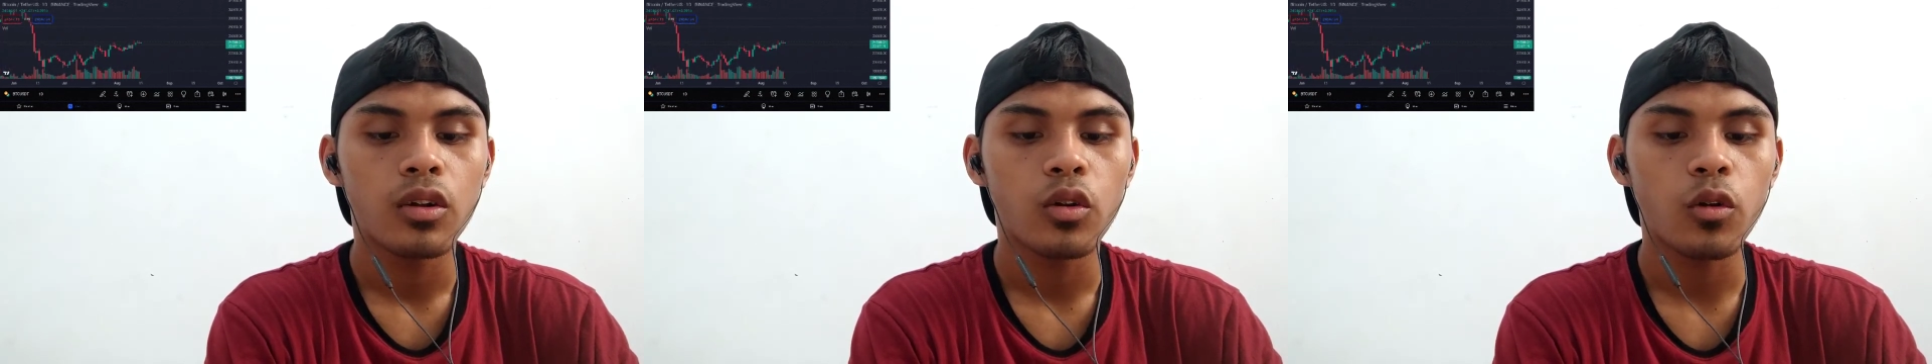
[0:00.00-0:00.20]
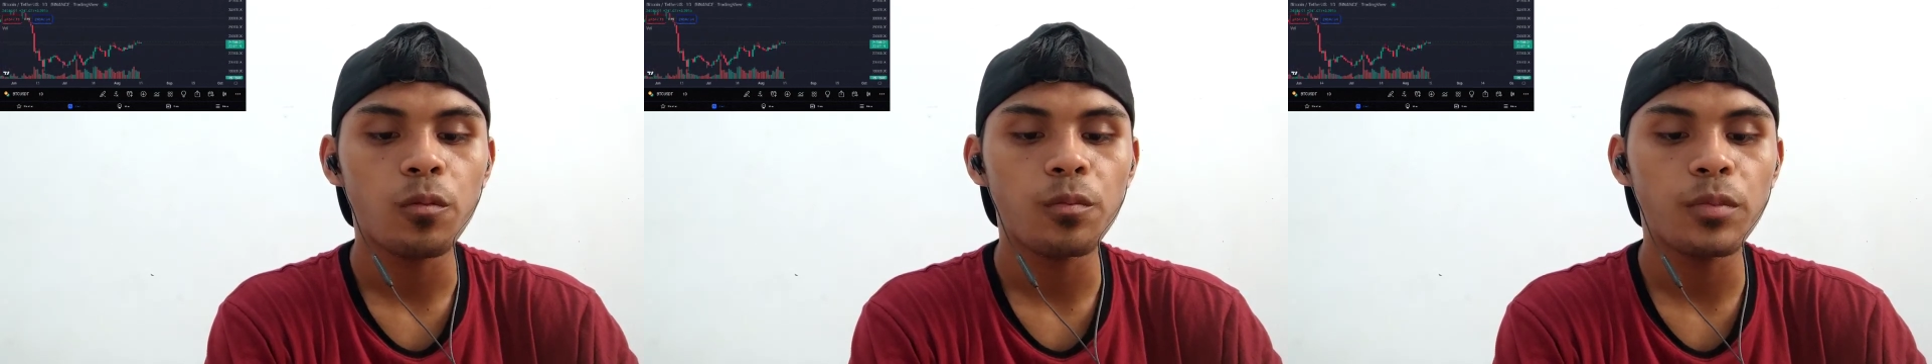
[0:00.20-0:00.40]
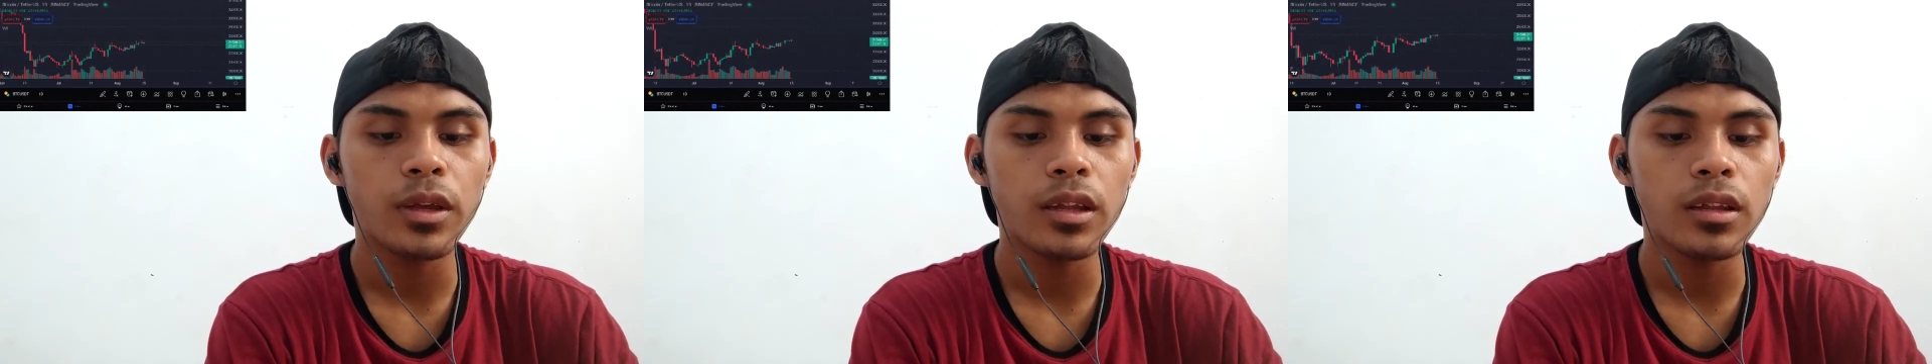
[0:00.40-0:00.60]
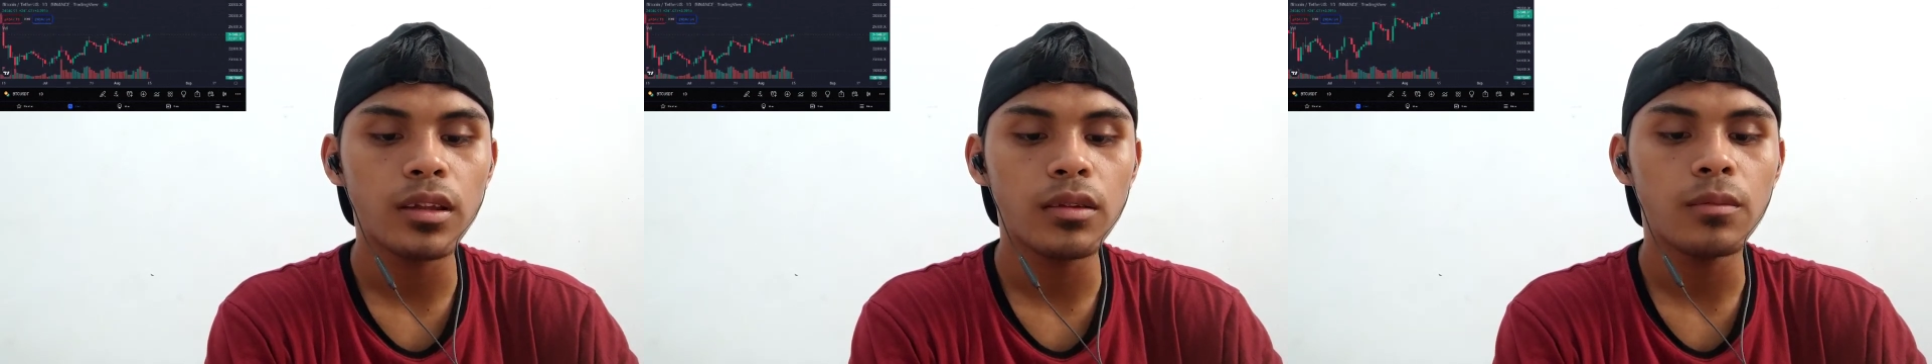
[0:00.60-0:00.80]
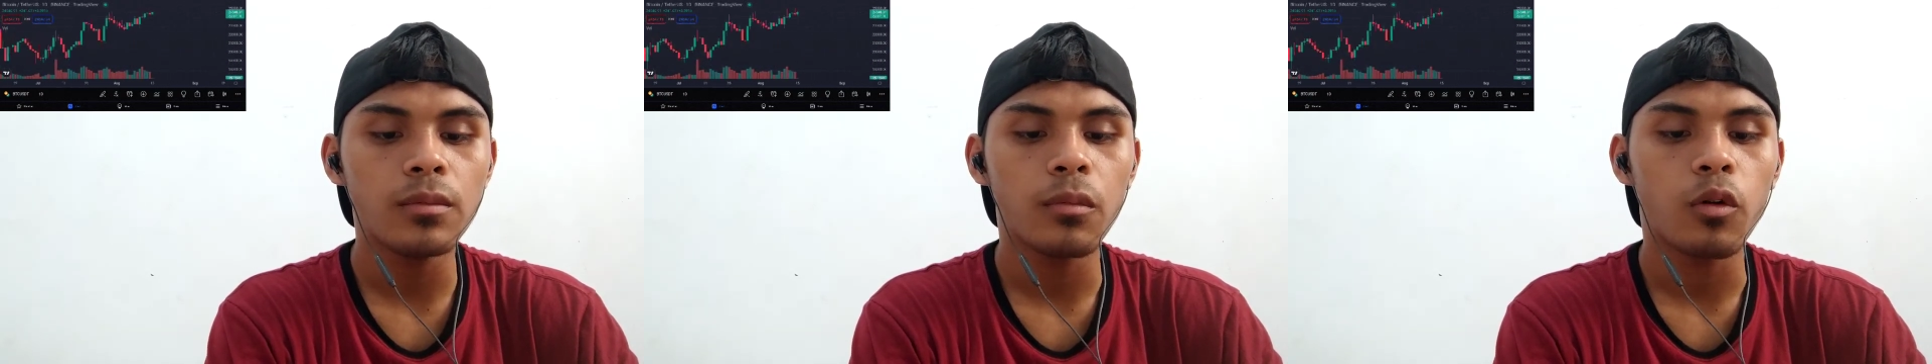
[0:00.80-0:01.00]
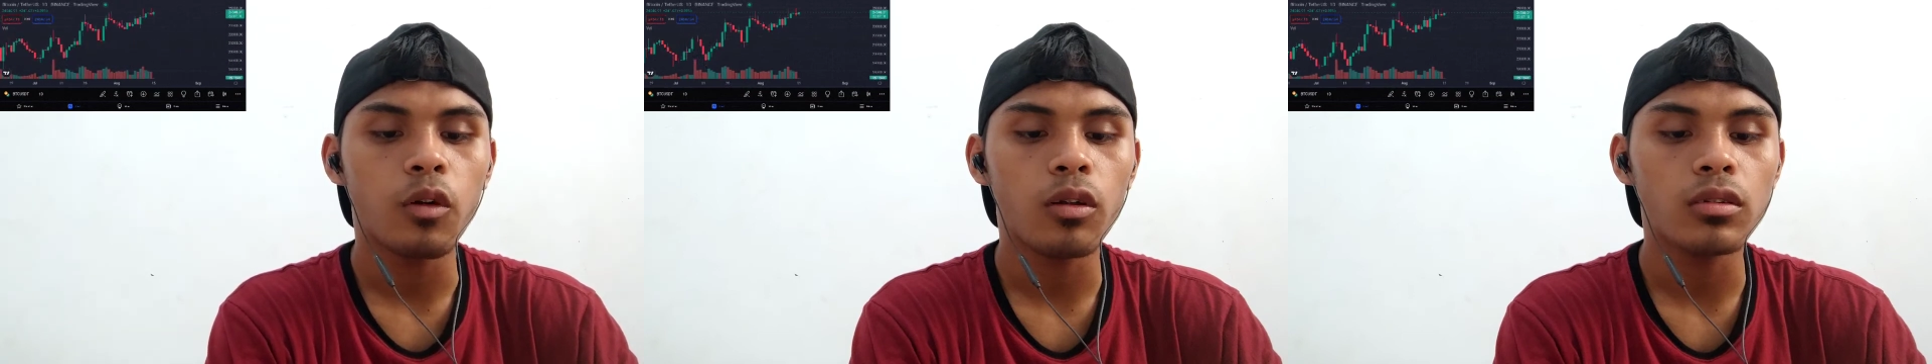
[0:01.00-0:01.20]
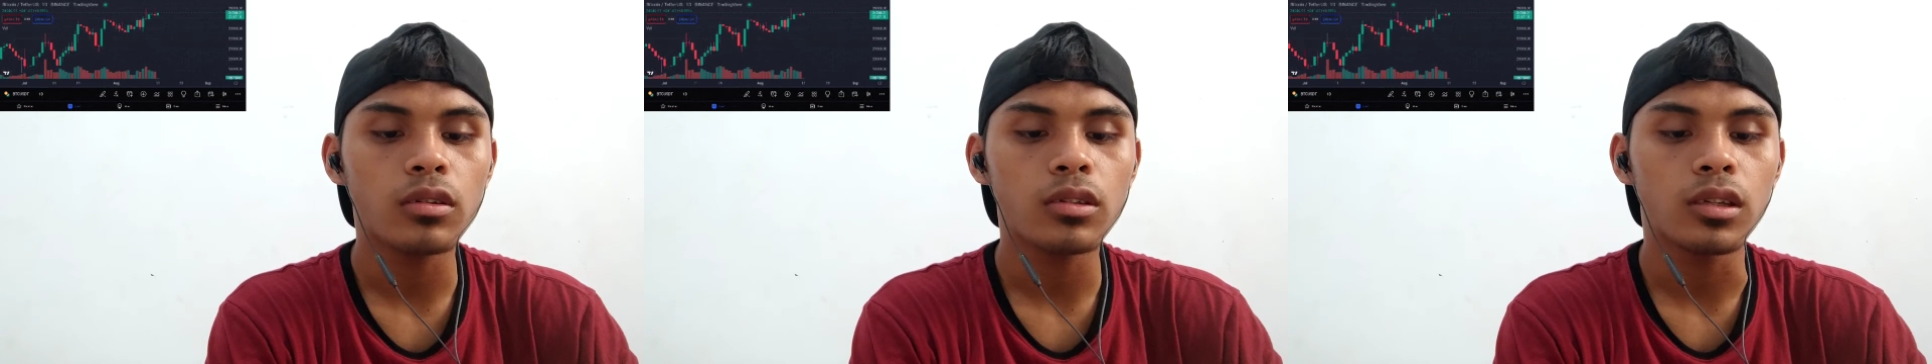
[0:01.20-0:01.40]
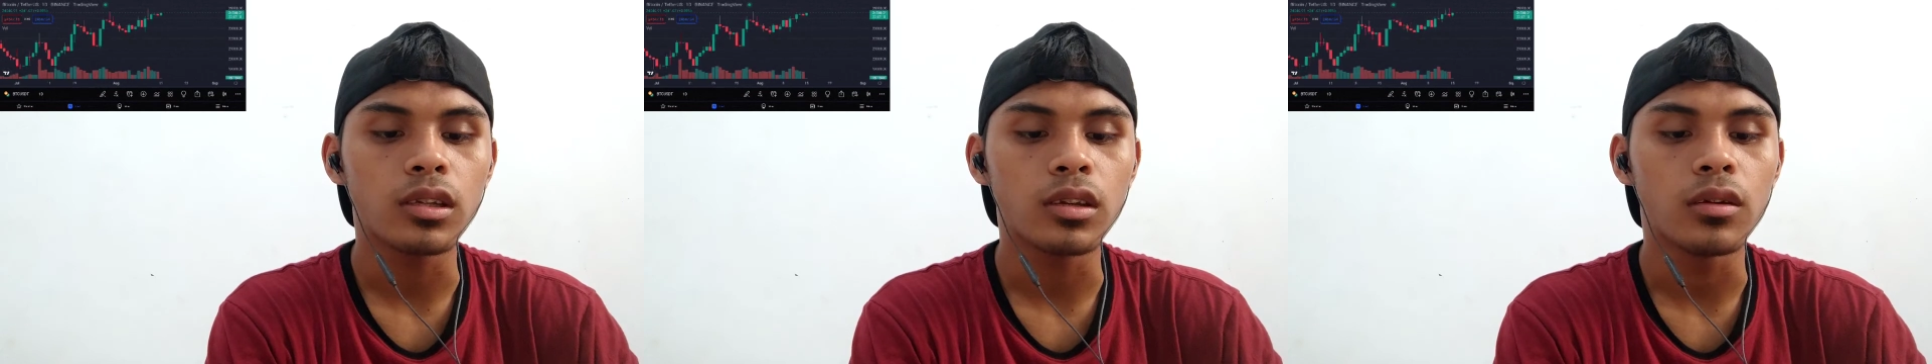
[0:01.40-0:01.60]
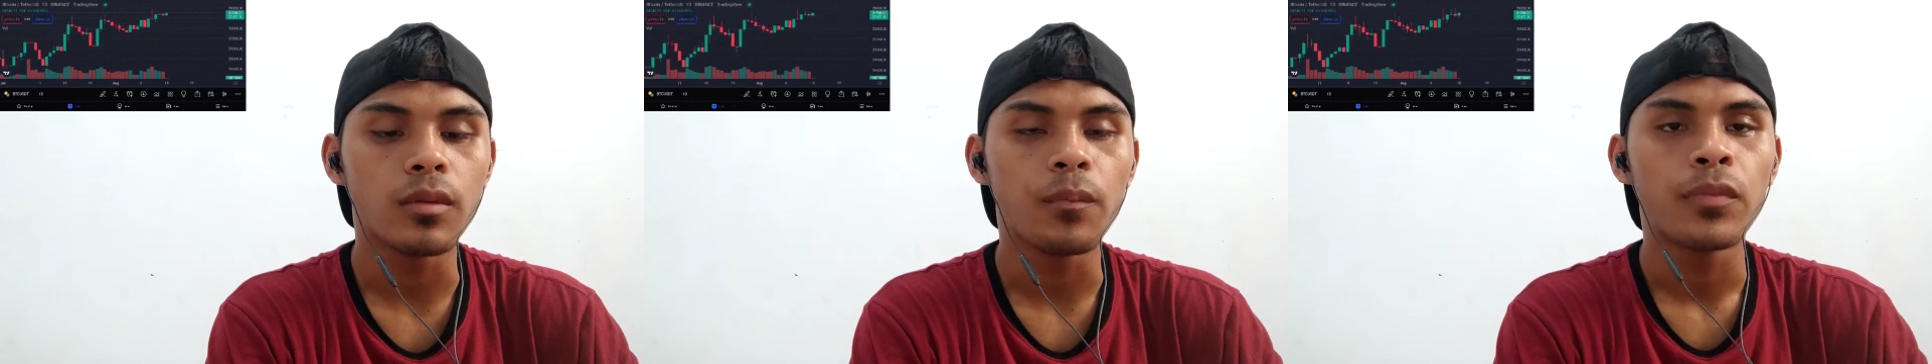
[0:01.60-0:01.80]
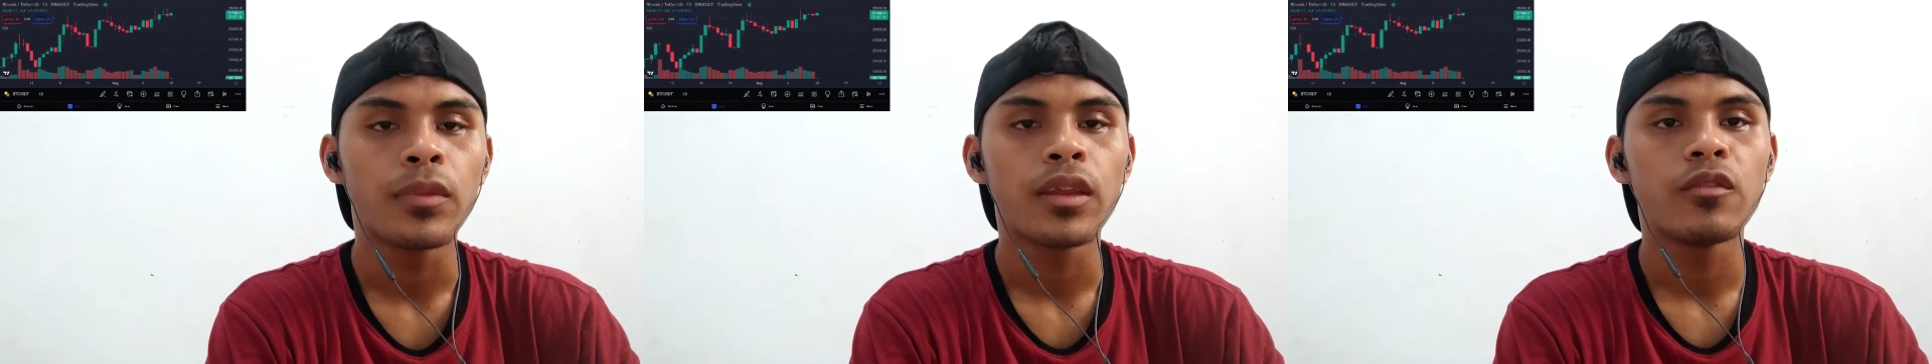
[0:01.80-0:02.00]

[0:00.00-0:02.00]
dropping block the